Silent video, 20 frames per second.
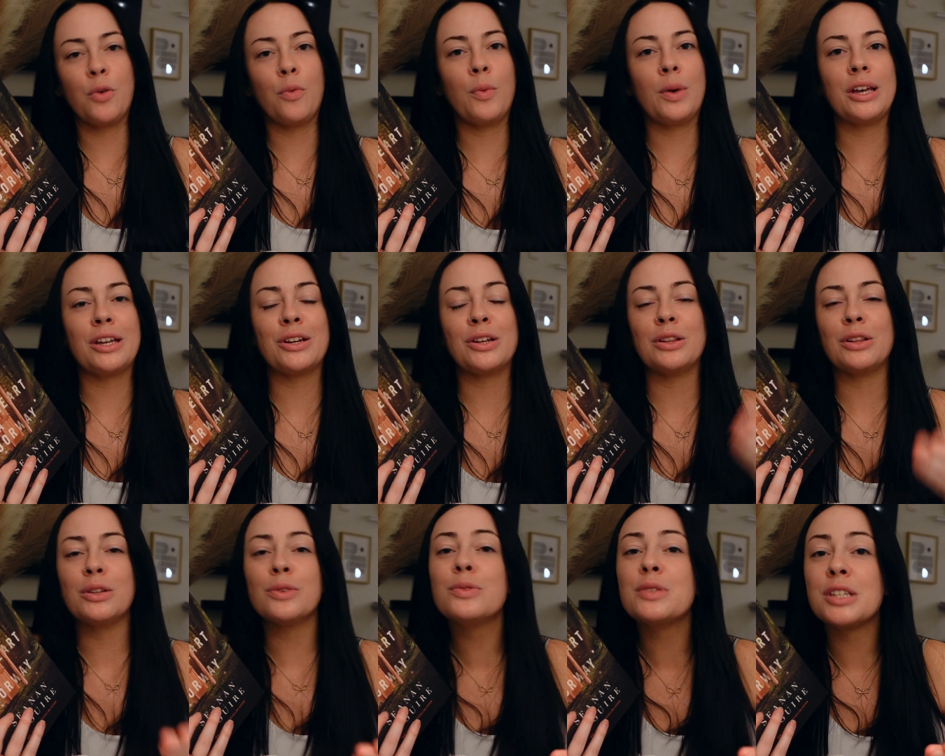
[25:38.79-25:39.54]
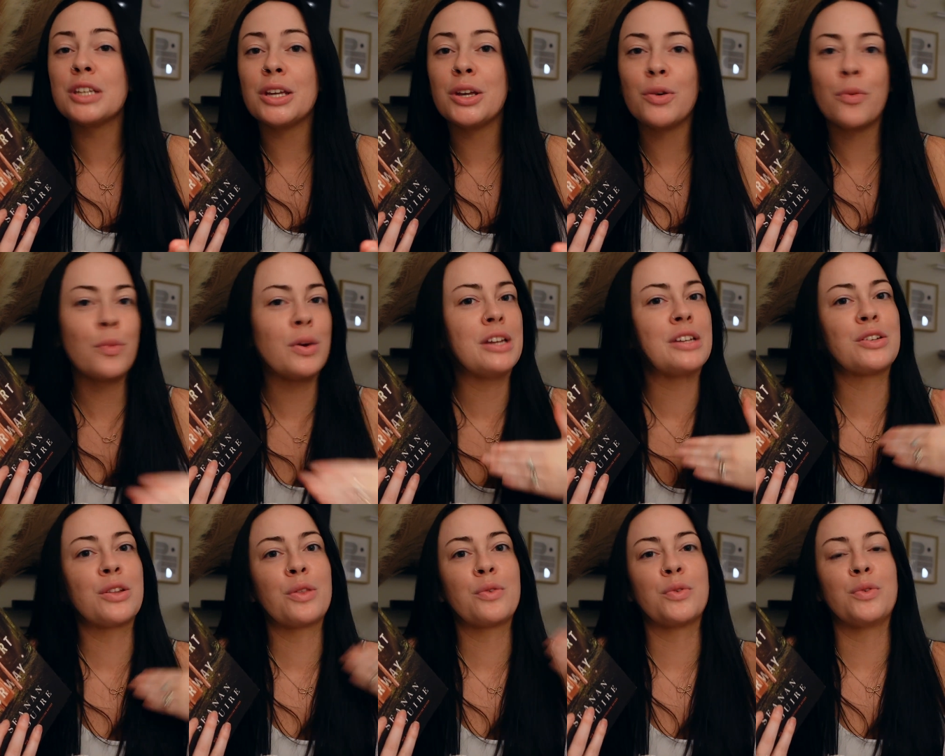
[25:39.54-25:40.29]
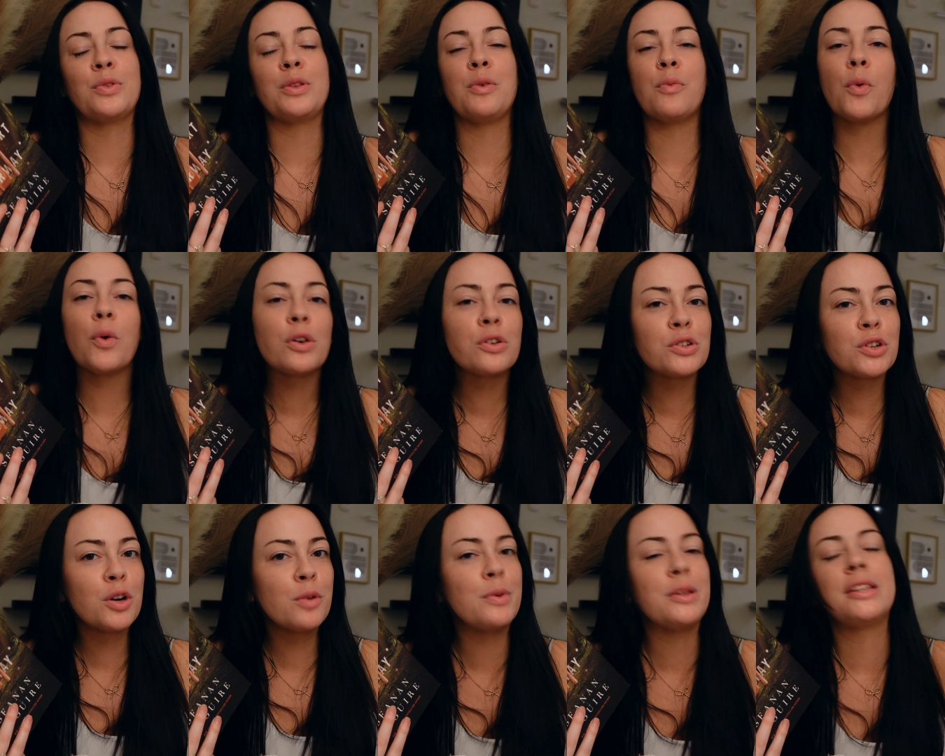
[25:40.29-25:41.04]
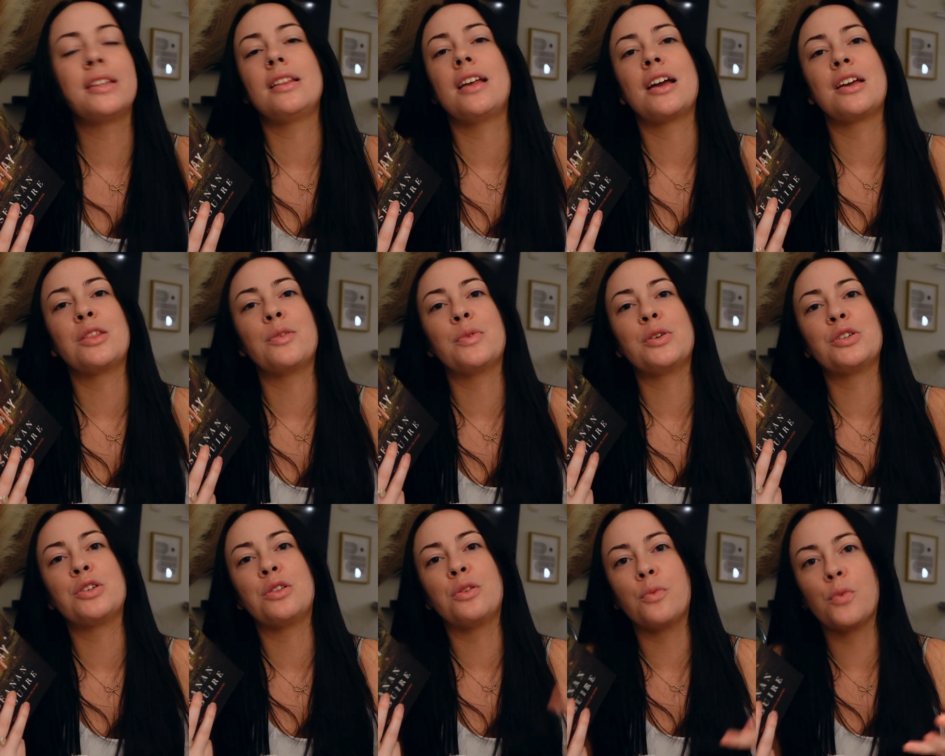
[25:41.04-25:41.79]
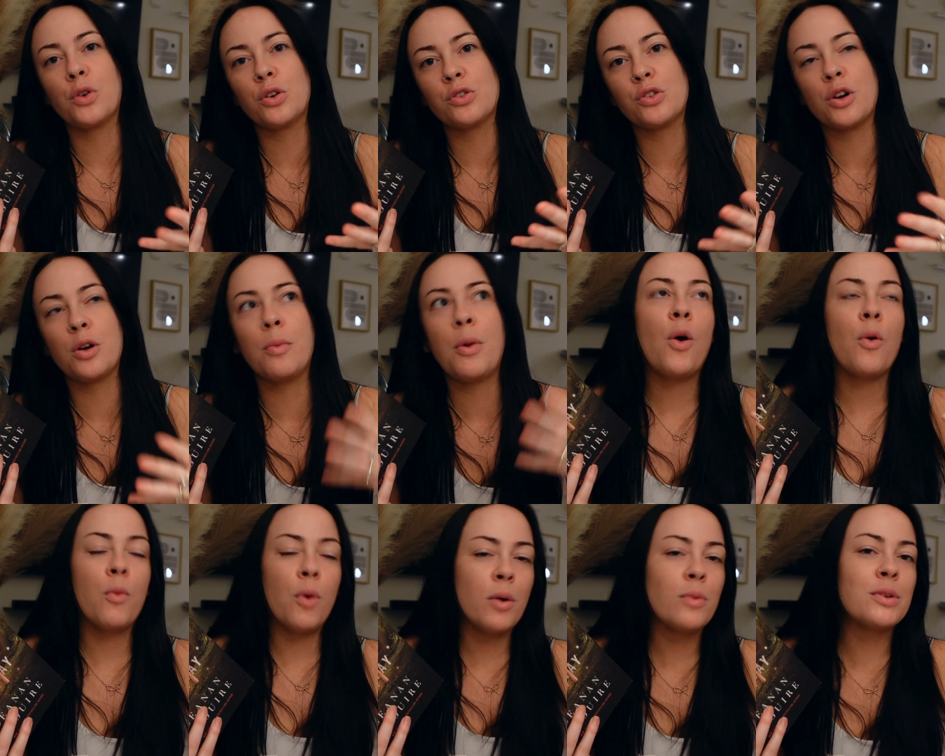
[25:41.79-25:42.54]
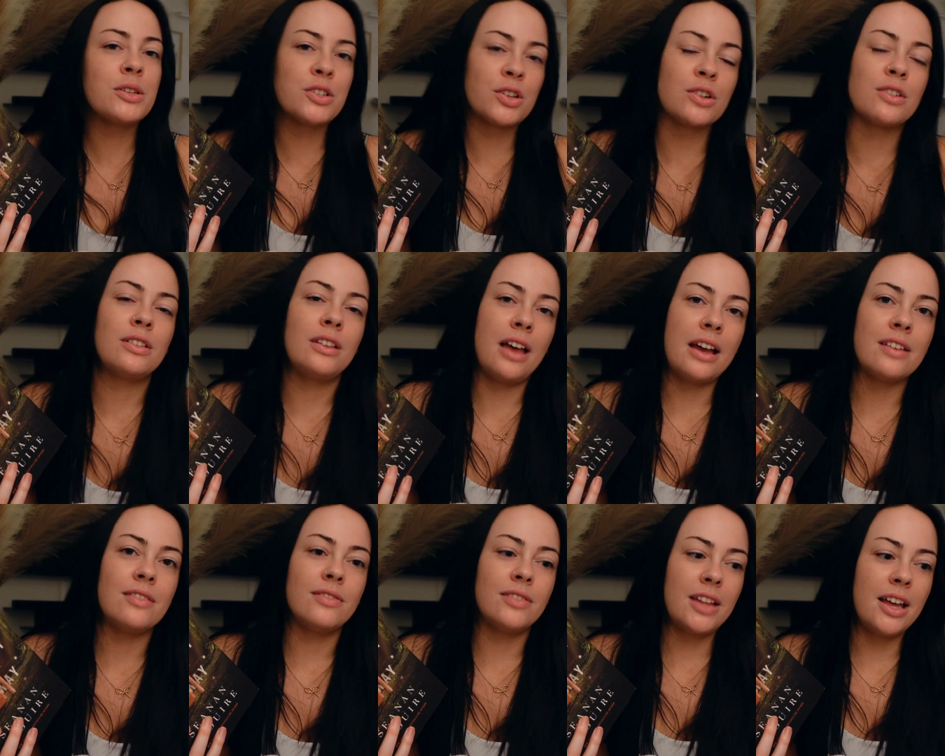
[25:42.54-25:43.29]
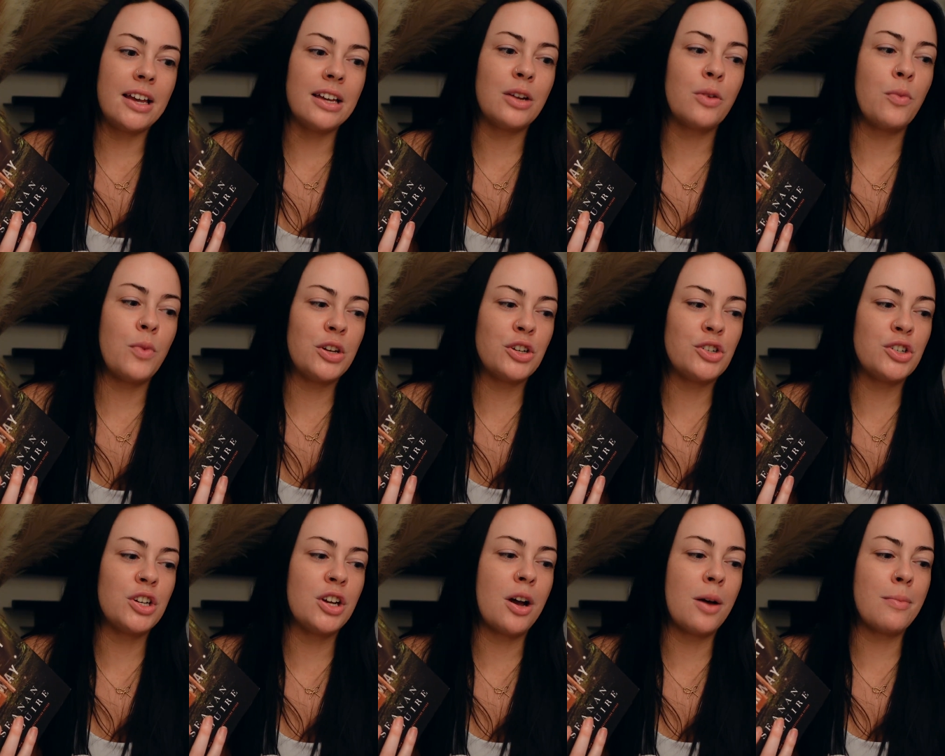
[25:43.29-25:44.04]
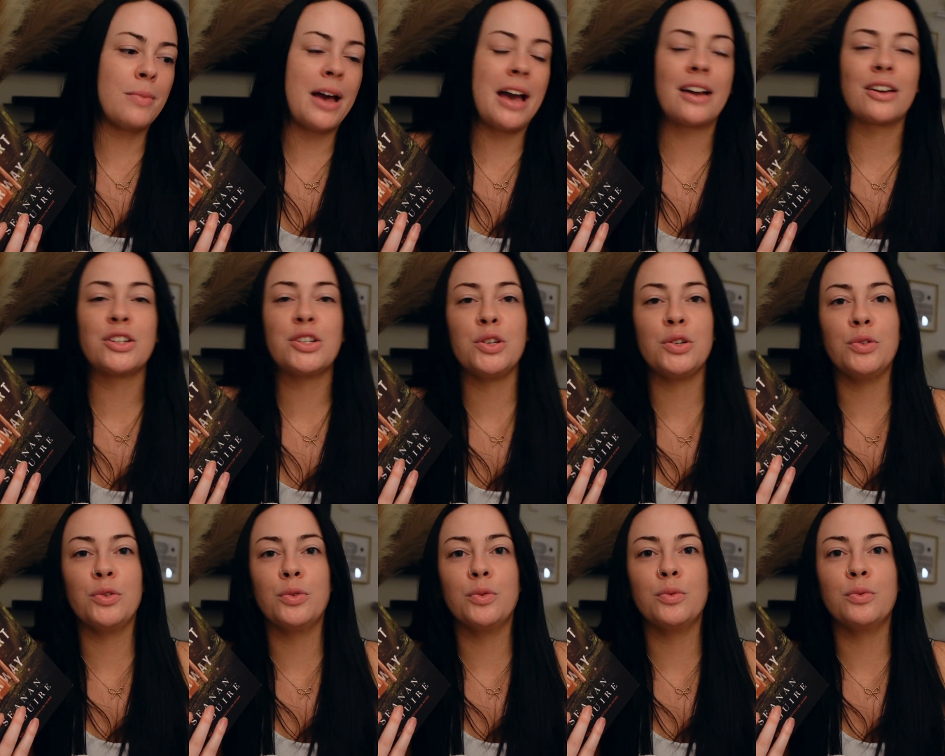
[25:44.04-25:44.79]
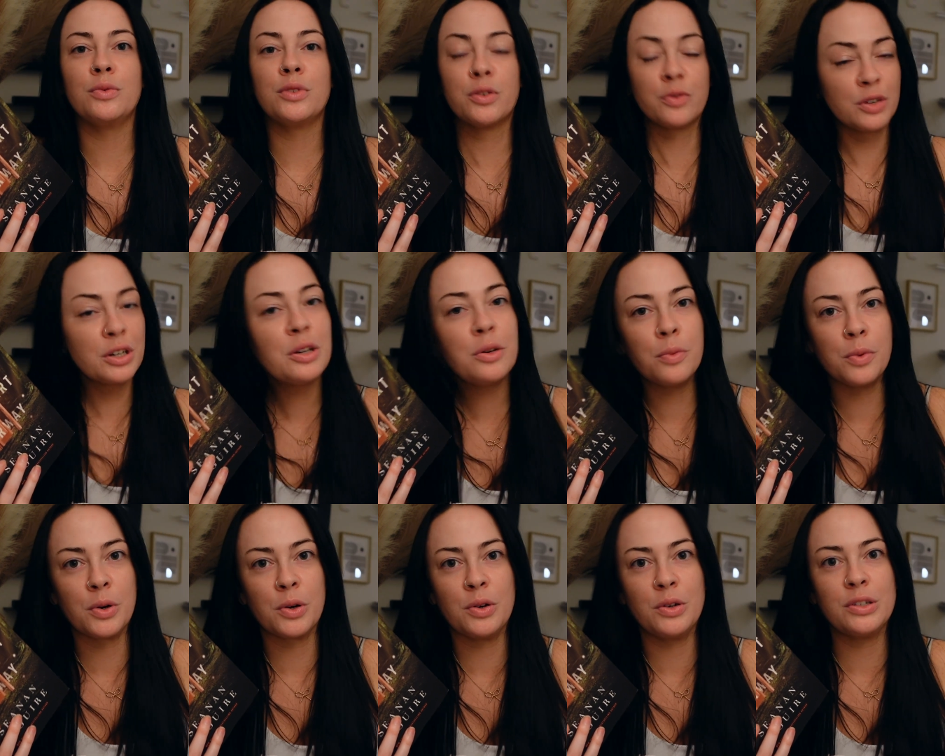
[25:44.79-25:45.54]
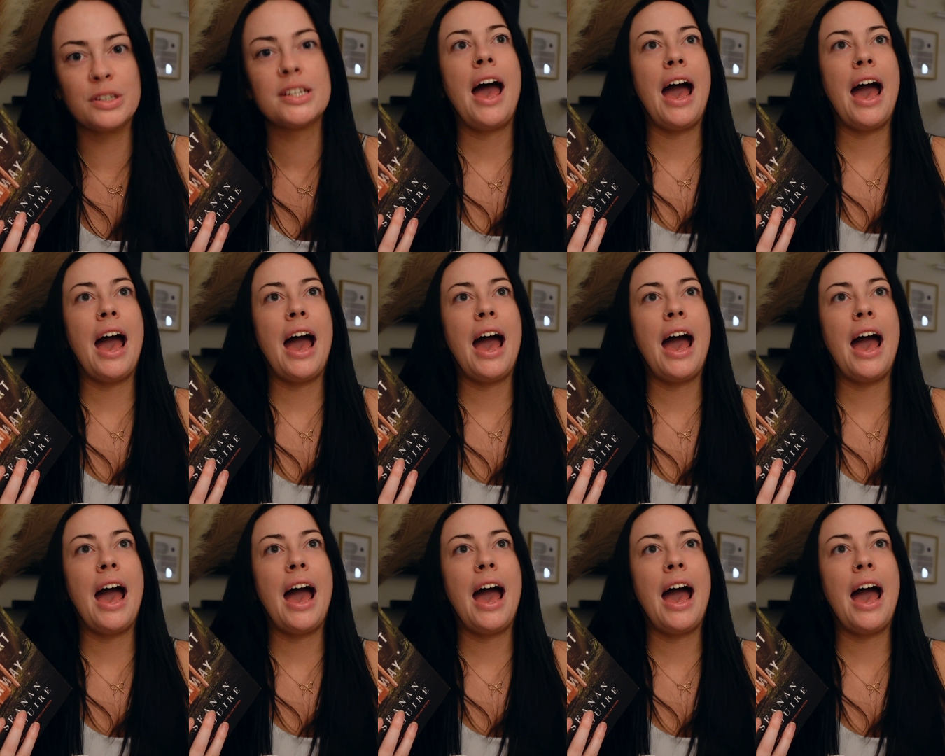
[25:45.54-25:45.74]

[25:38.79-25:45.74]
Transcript: When Lucy went through the wardrobe in The Lion, the Witch, and the Wardrobe, what was her life like once she got back to the real world